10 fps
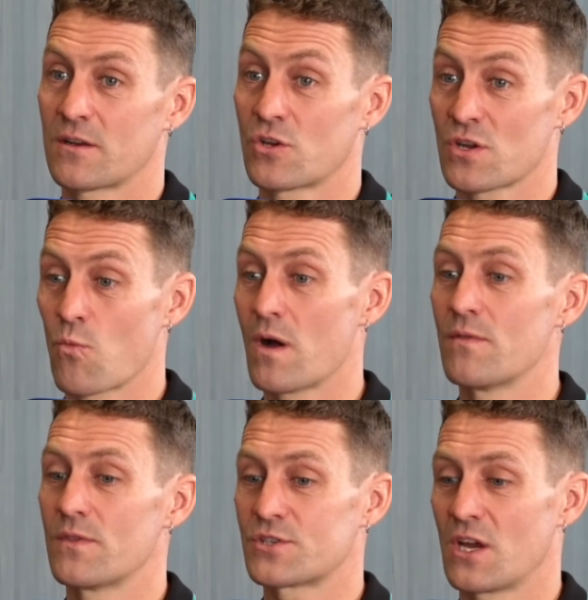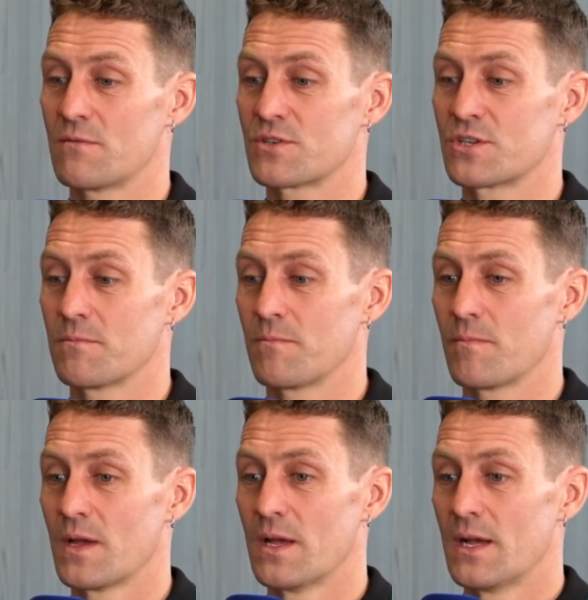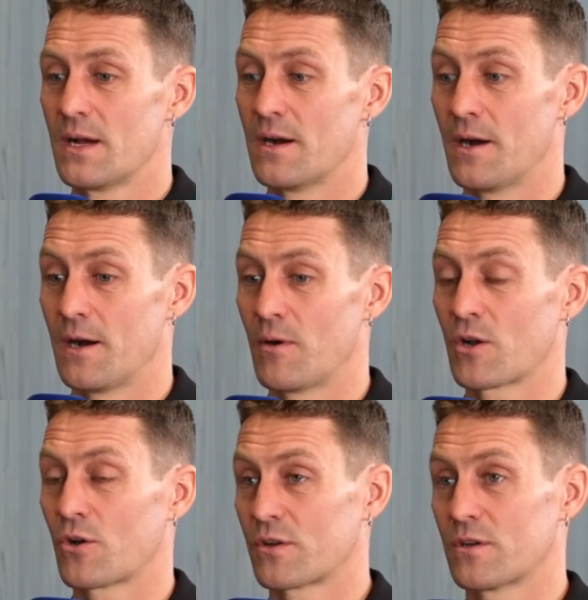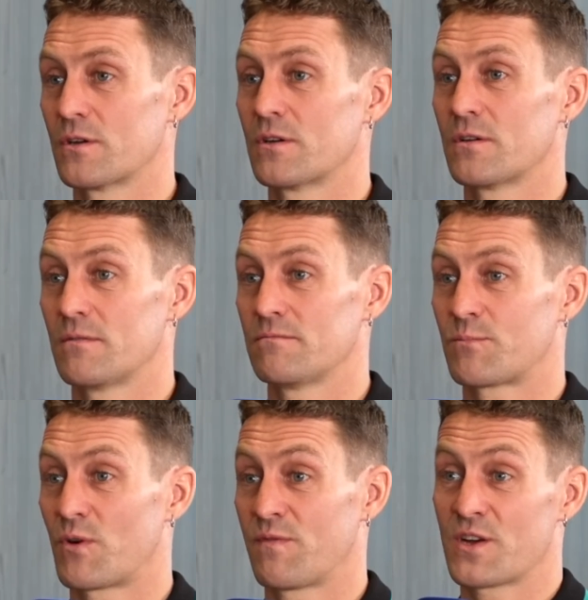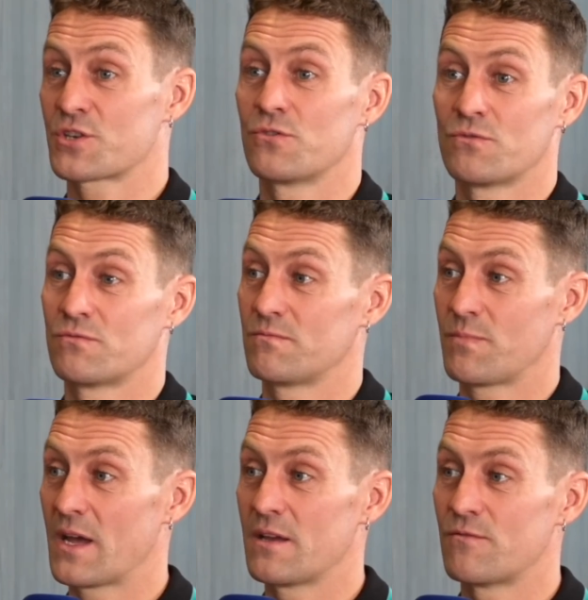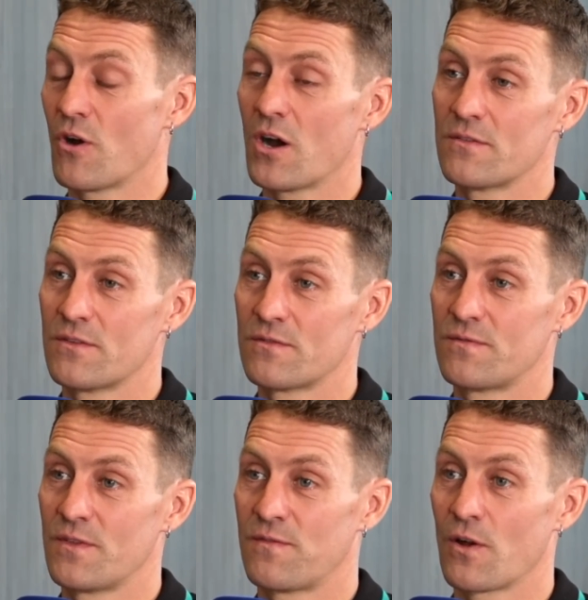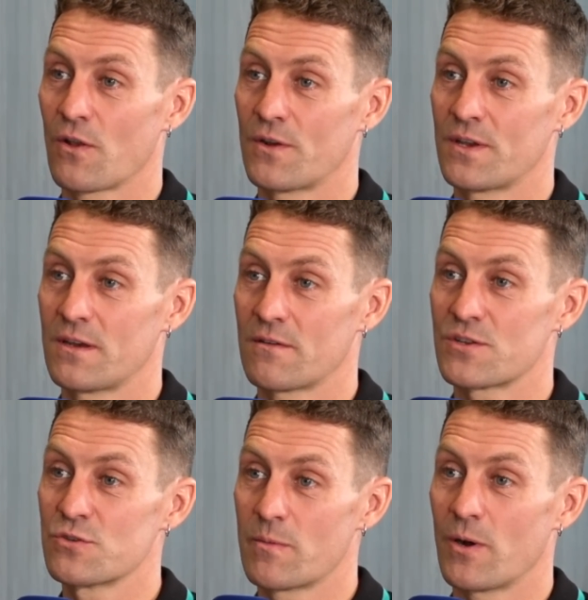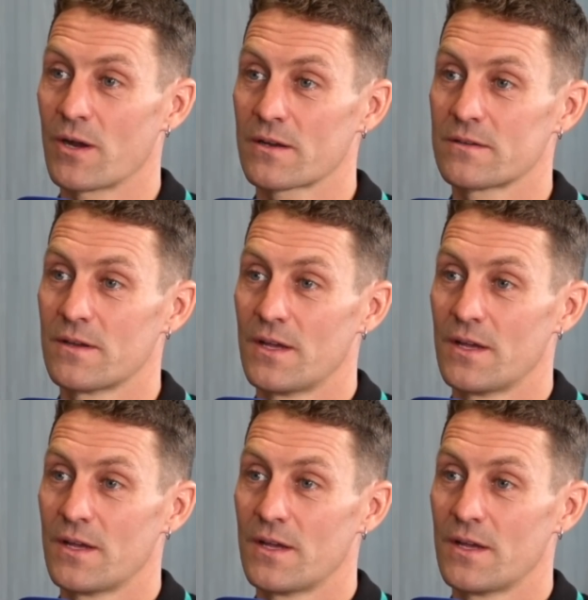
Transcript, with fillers: And because I won the championship, I got a professional paid ride the following year in Superbike.